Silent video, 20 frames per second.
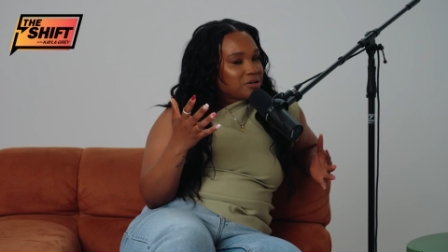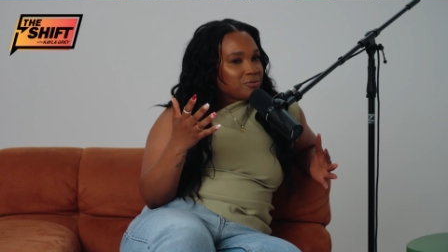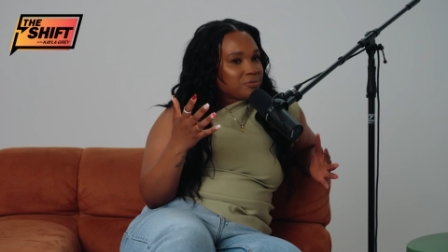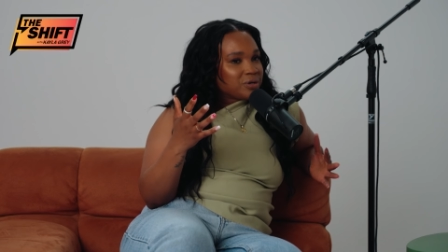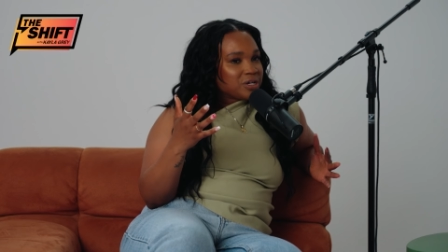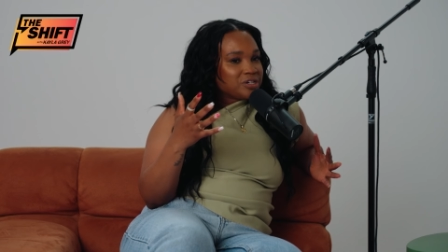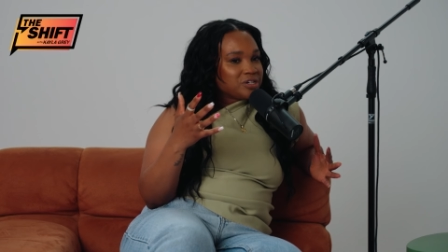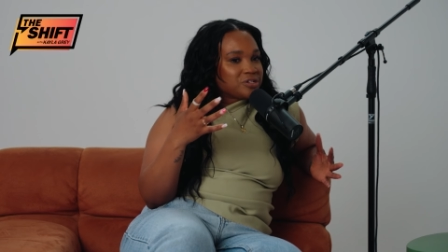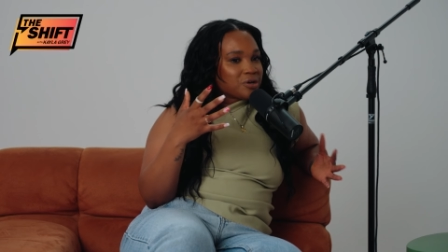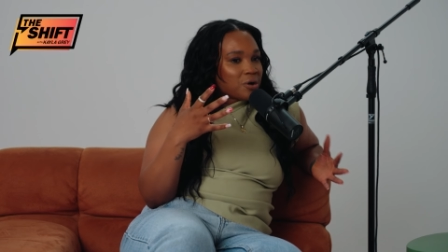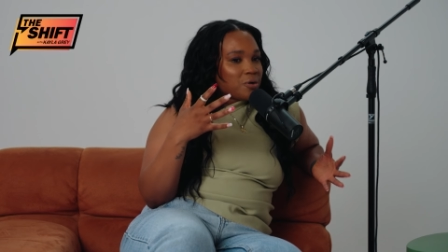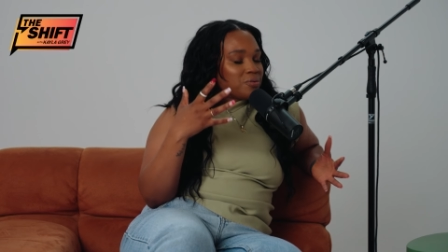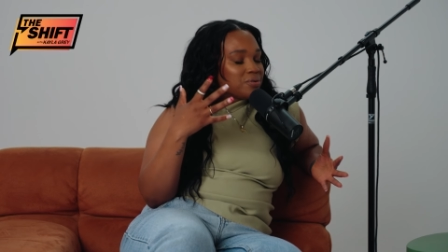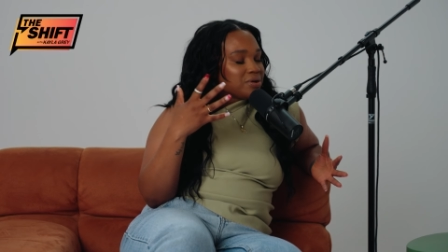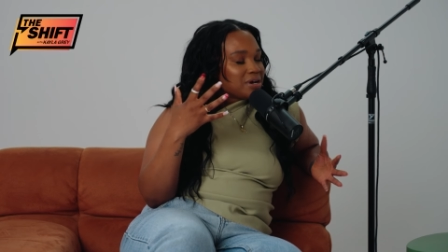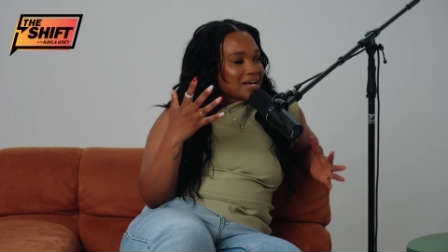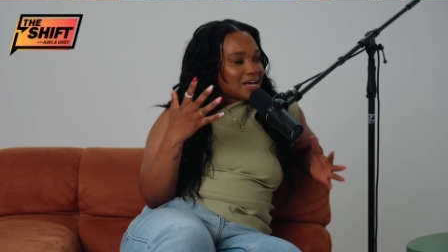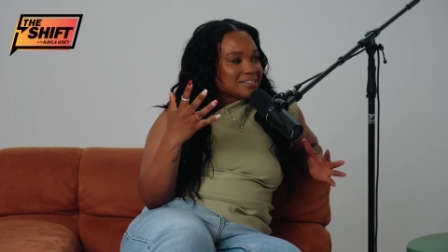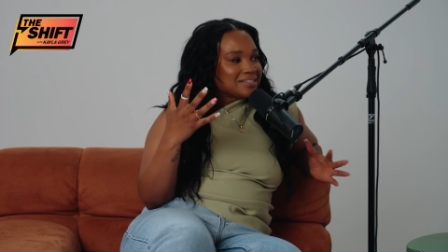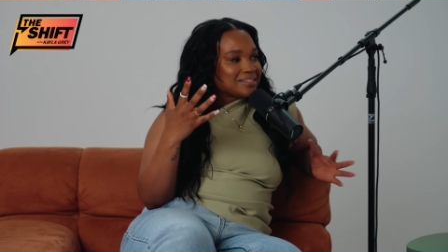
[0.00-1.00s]
we
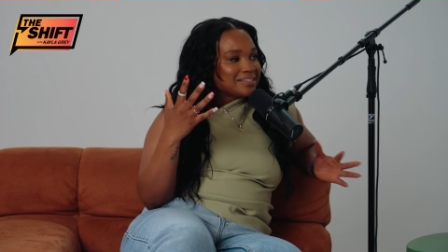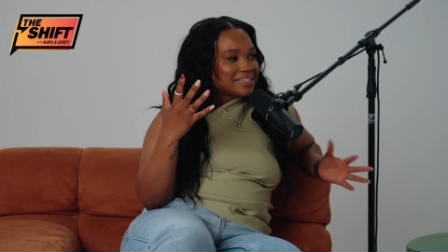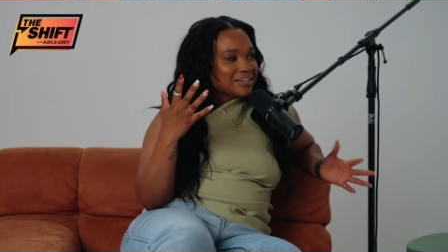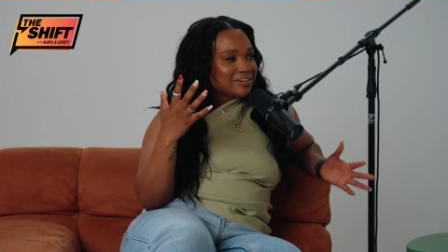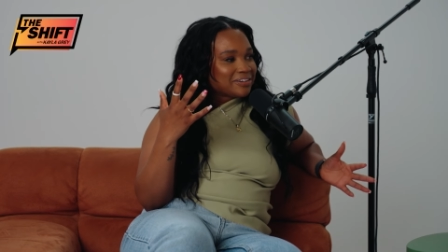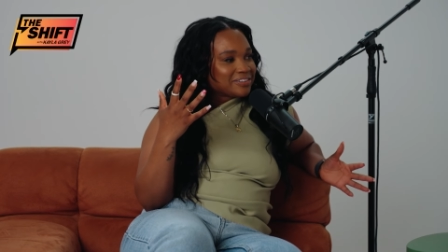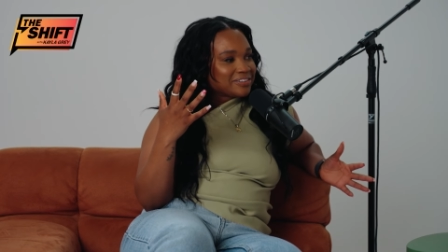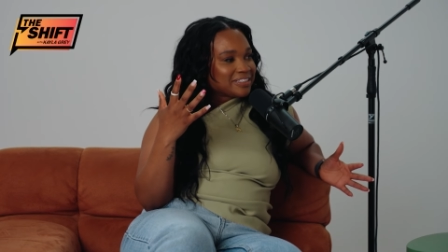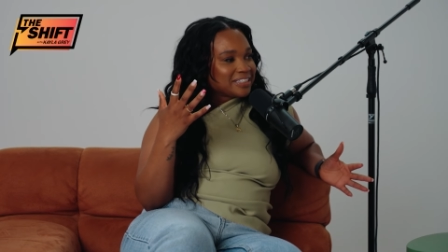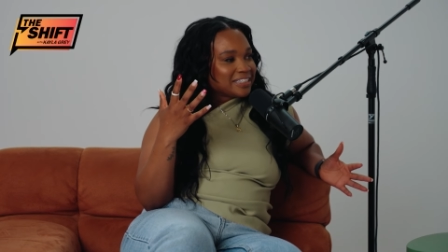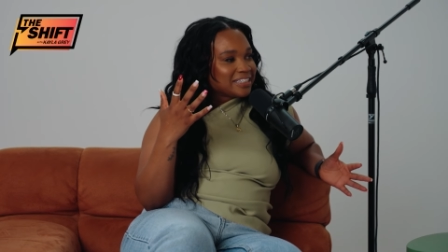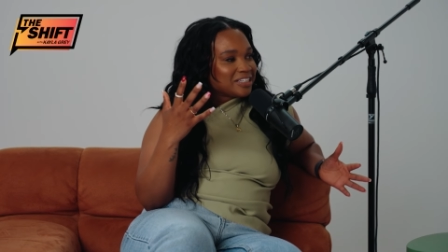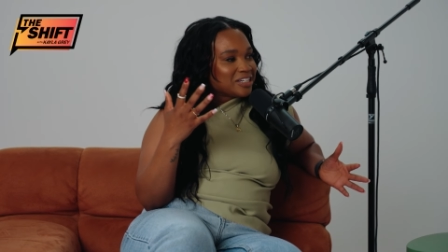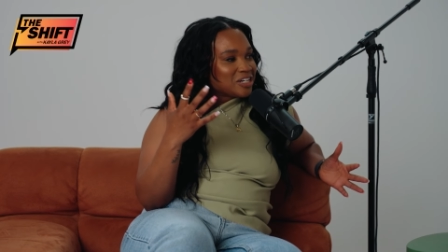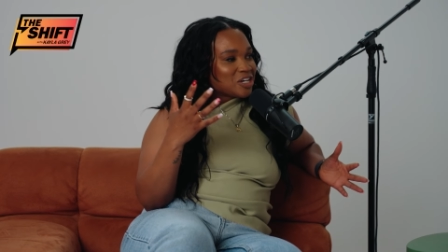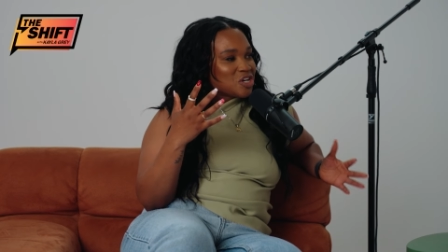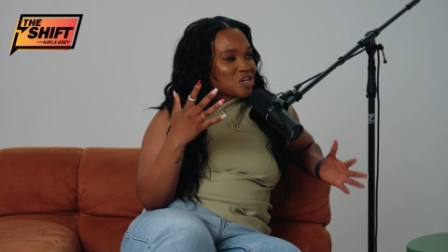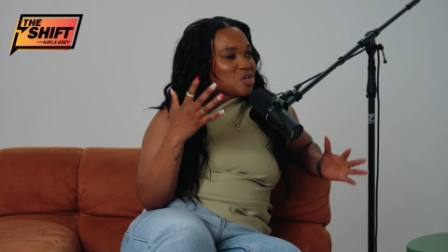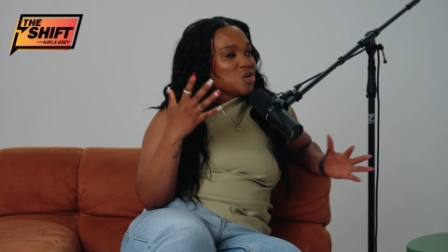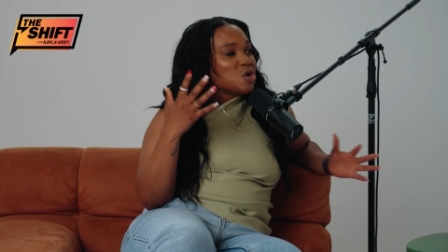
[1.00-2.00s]
don't necessarily
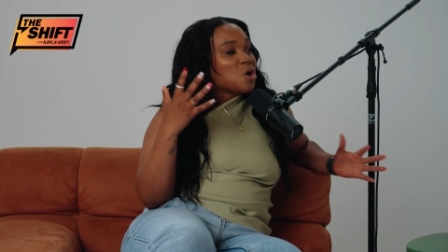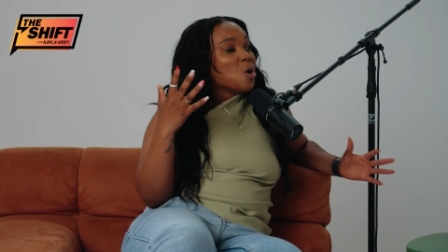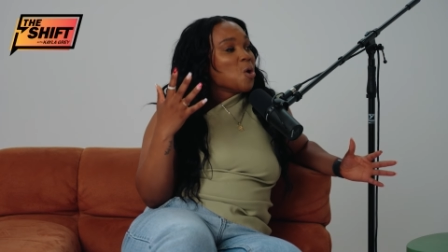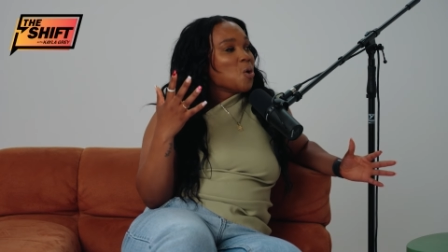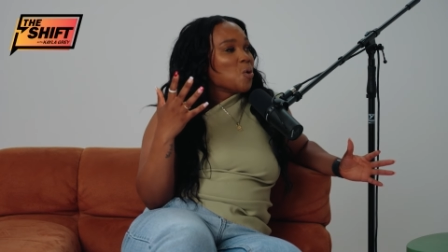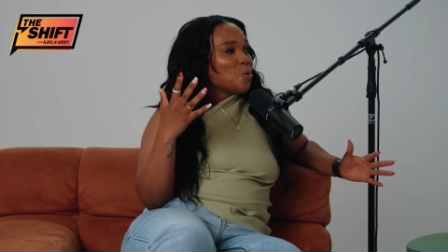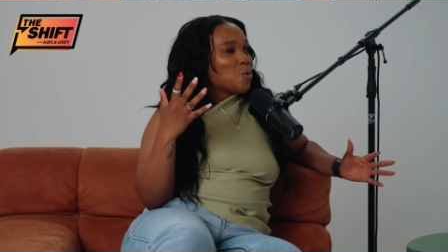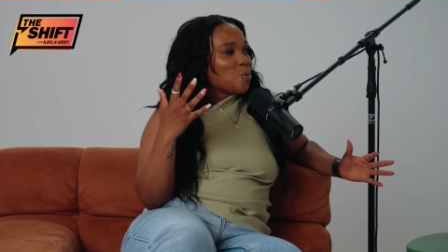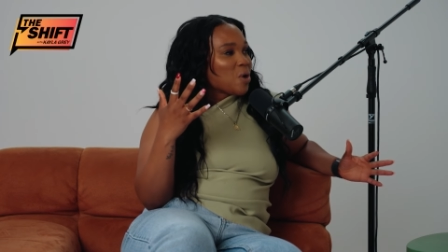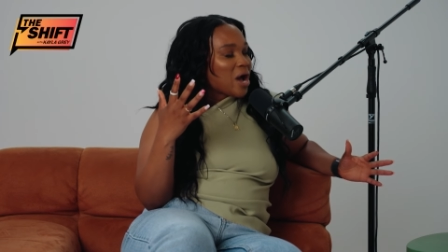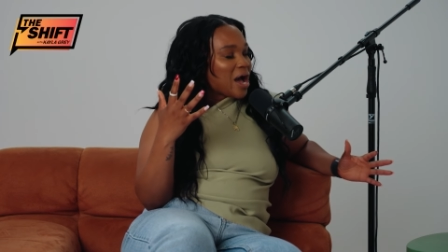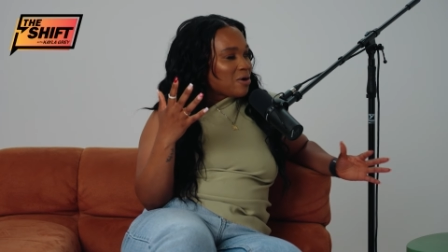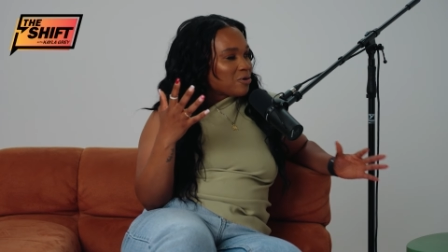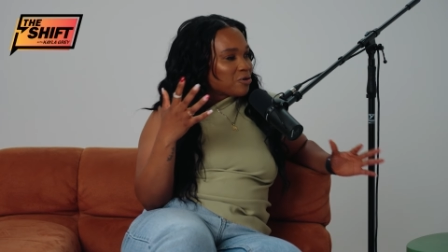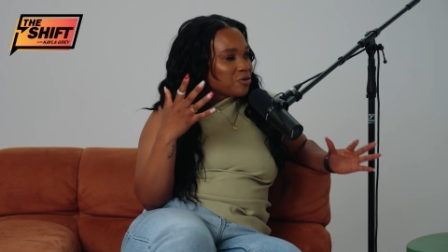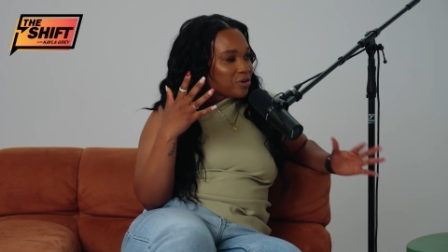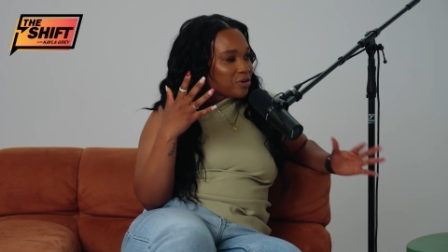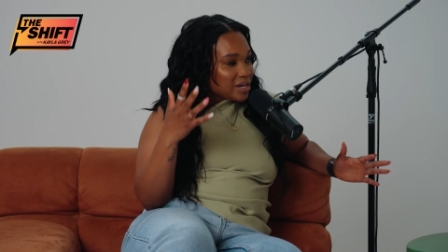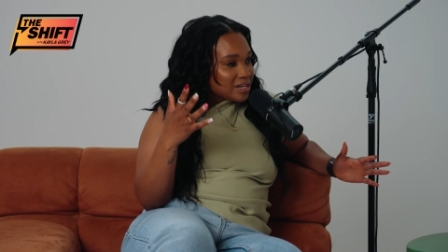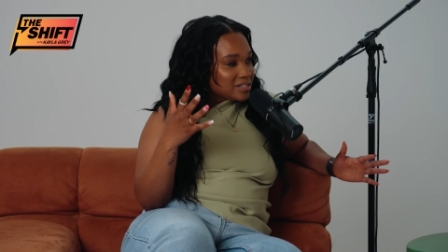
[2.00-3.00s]
know how
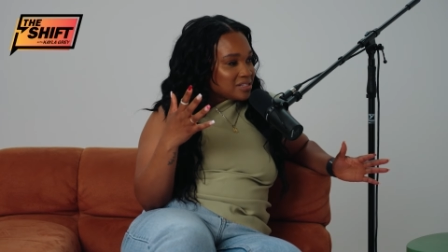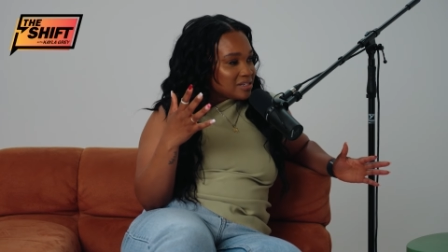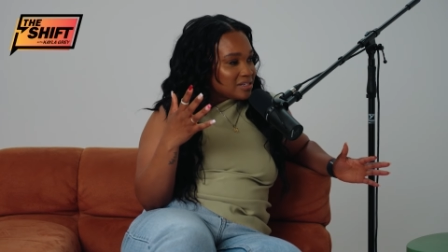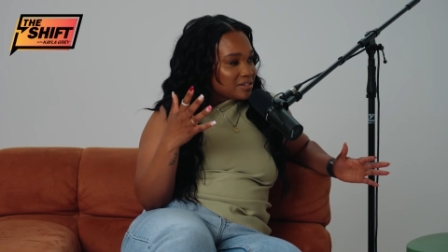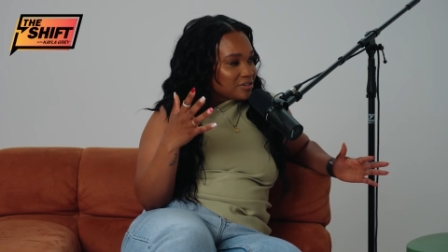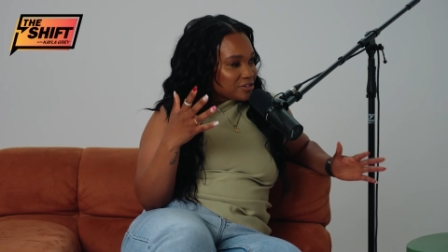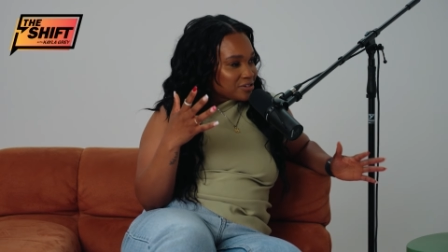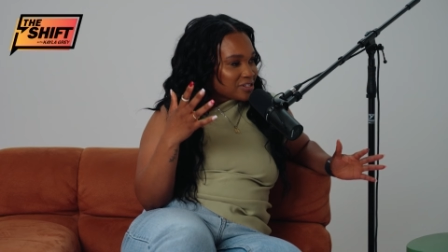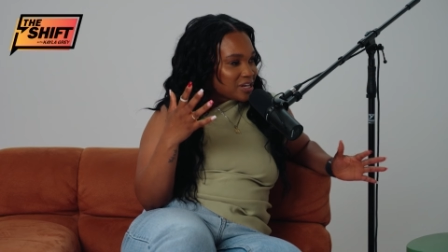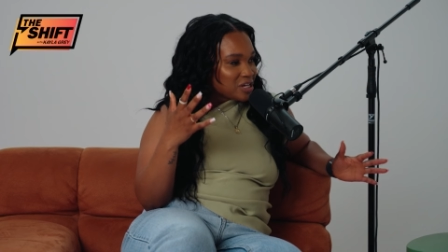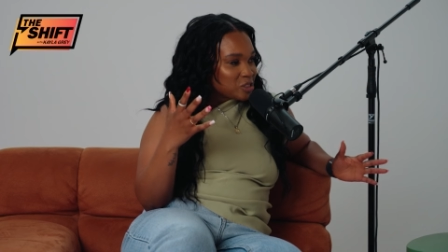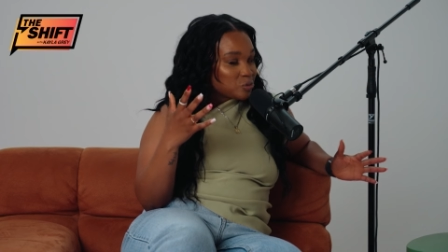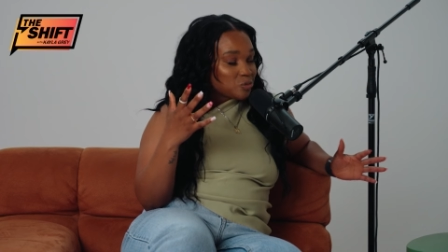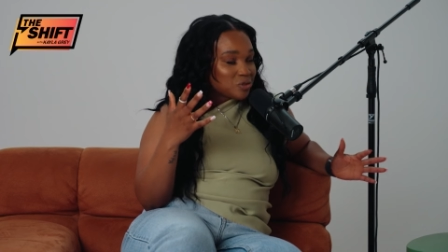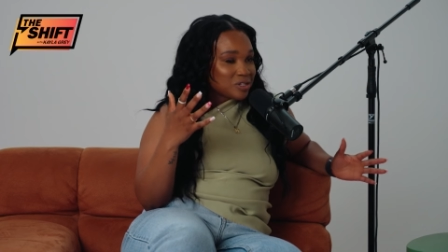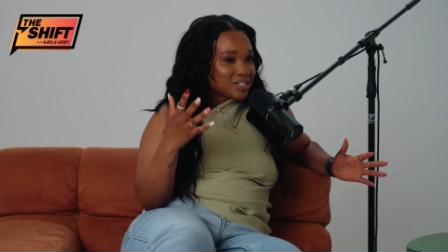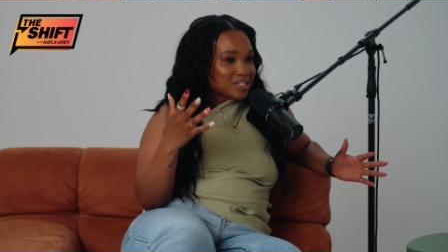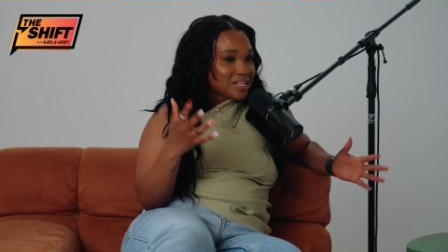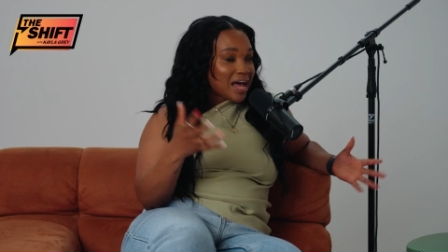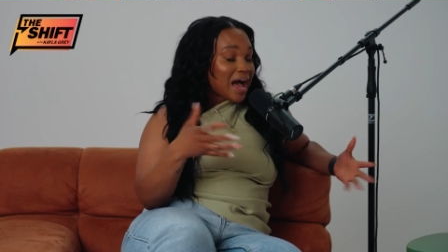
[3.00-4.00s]
crazy your
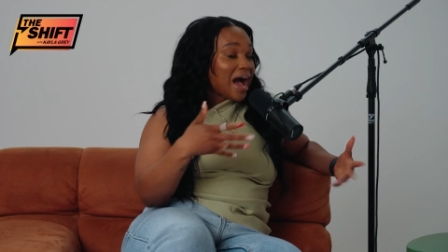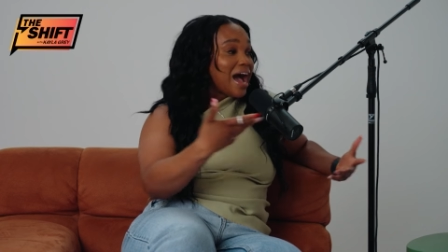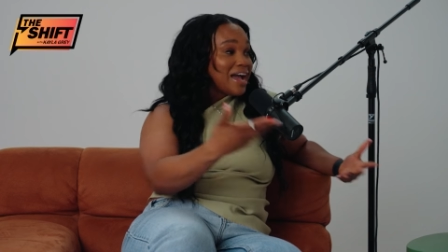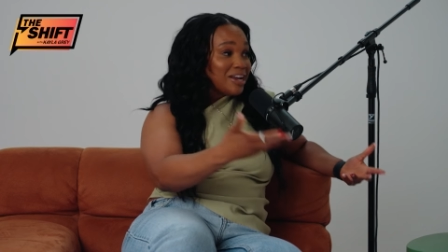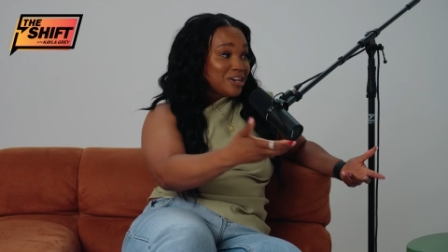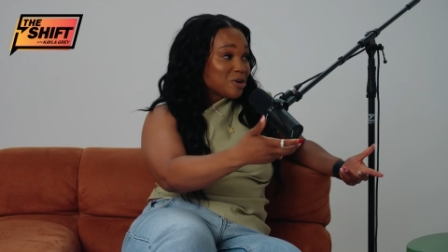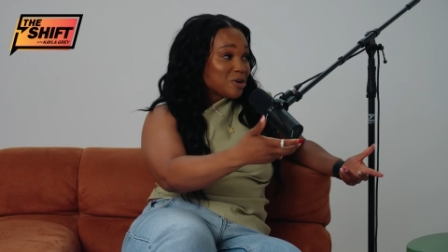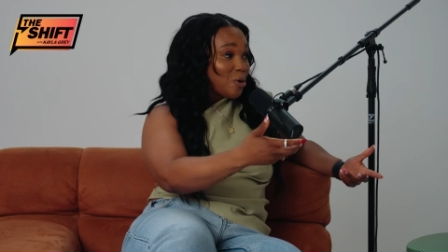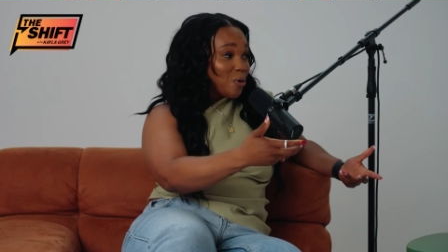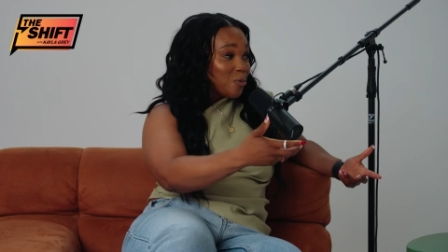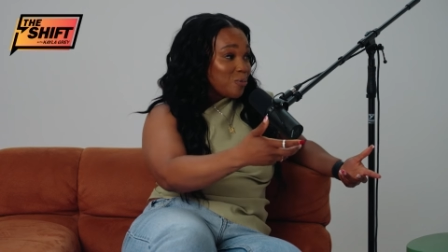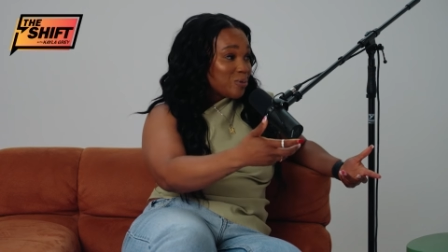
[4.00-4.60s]
schedule is. I know